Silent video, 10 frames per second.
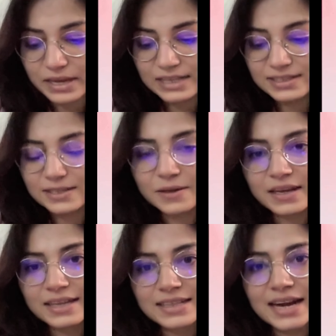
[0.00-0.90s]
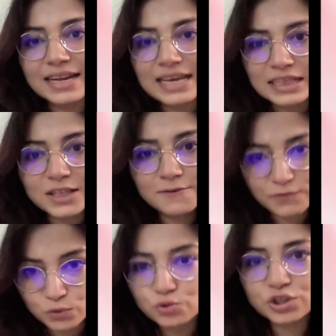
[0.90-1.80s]
means that in the
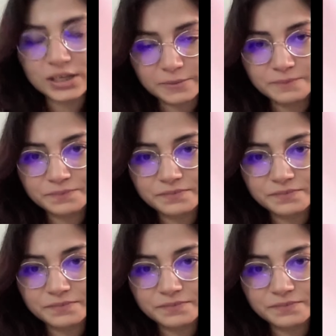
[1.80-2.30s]
future,